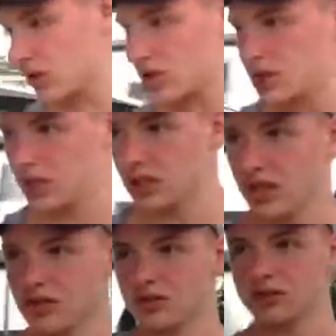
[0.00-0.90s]
not seen any
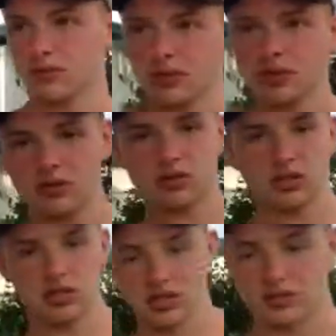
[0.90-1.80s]
lizards. We're gonna go
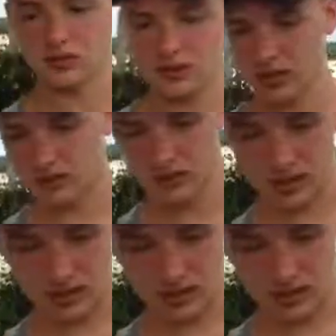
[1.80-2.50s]
see a lizard. We haven't